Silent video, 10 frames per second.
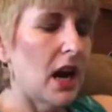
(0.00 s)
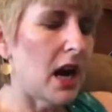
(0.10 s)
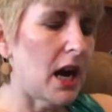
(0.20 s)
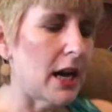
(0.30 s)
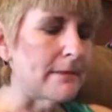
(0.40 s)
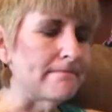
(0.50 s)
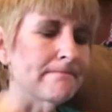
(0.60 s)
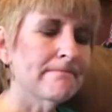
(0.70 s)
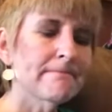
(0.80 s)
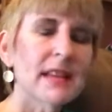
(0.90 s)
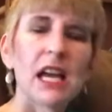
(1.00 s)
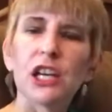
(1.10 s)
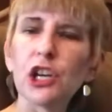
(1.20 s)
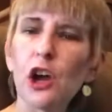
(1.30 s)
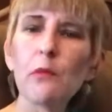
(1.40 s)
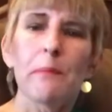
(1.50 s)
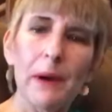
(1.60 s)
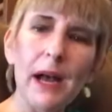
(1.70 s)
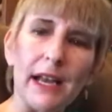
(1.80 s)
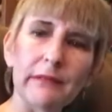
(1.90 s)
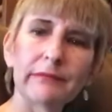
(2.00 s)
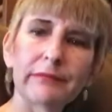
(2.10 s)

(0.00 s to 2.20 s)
Um, you know, but